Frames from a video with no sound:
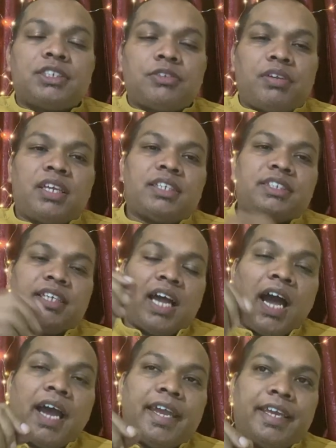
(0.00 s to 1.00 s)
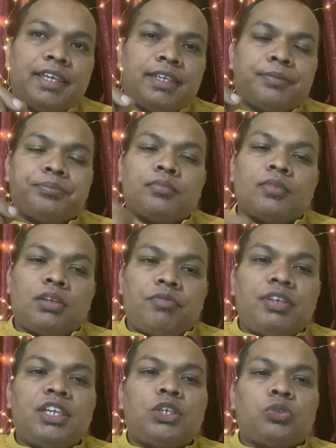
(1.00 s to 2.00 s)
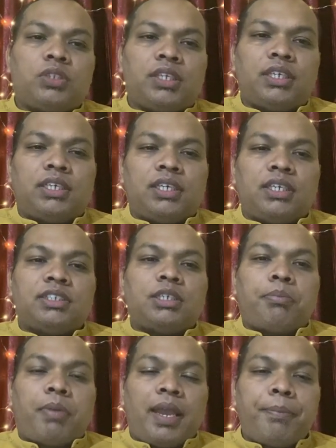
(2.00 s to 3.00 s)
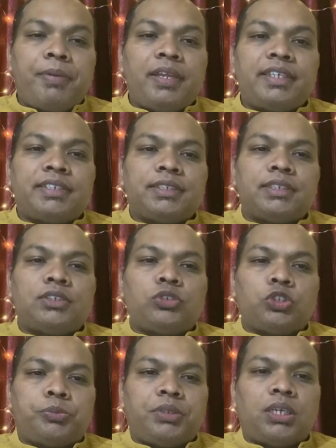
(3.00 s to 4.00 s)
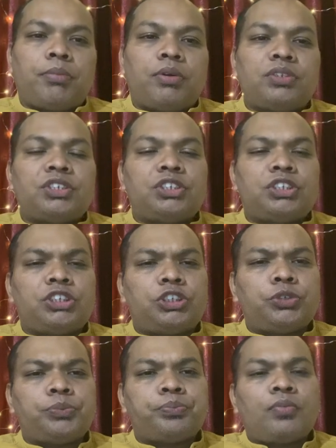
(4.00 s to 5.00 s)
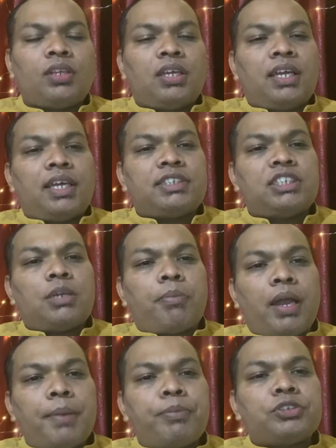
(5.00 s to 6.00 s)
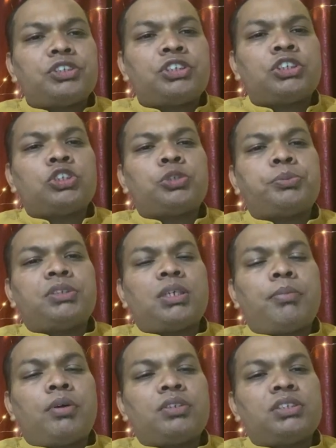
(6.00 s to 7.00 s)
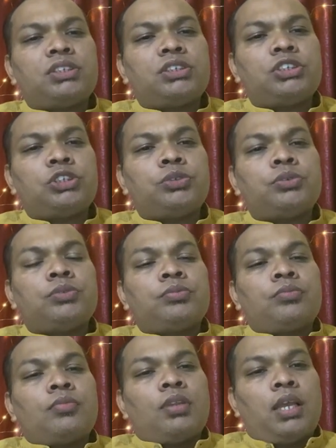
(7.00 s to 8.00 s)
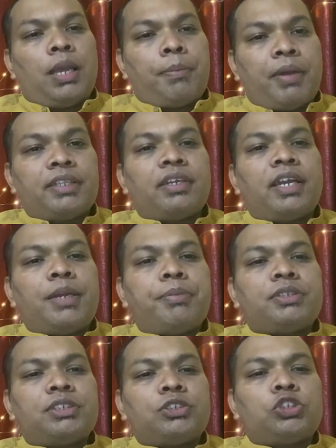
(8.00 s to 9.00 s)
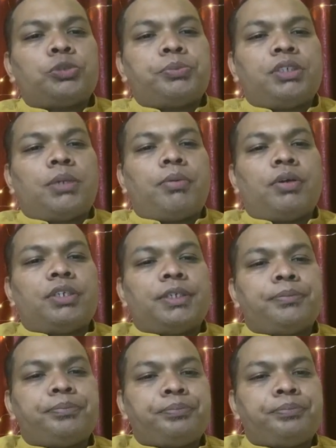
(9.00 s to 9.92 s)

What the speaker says: When I say I, we need to think, is it my place to speak about this issue? Is it my position to speak about this issue? Am I the right person to speak about it?